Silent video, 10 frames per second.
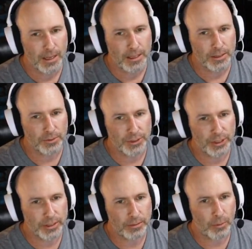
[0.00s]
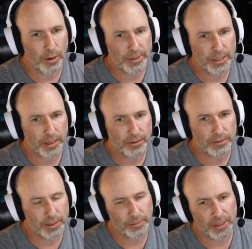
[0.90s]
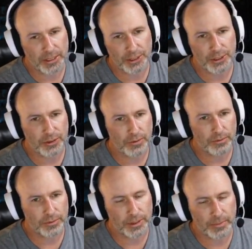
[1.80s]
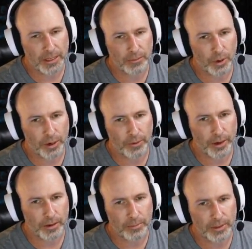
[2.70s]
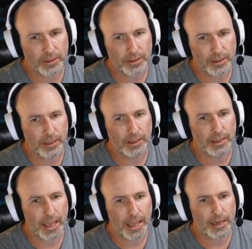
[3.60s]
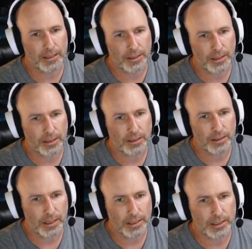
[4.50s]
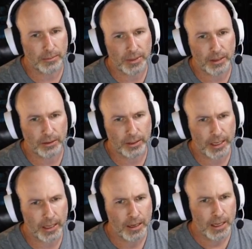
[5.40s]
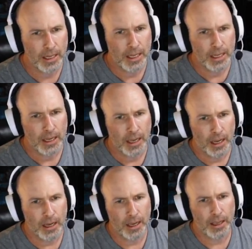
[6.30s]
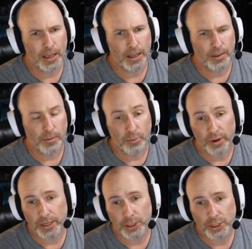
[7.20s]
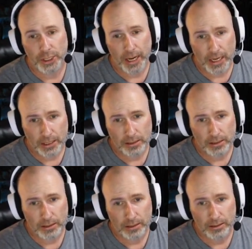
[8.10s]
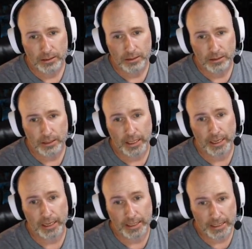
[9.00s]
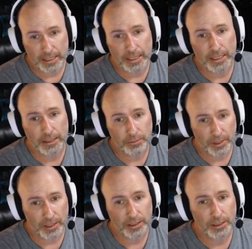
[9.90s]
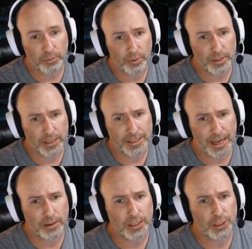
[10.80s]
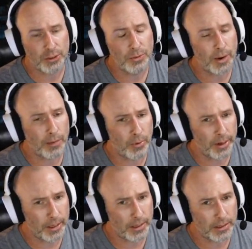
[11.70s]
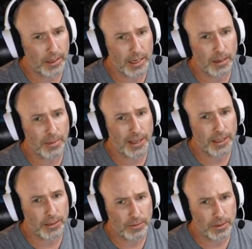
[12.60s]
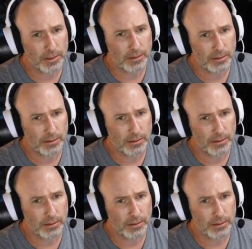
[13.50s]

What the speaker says: it's going to shut some armies down. Some can just shoot and some can work around it, but that is it's something to look at. The bridge changed, and it did need the reduction in points because now it's a two-way bridge and anybody can use it.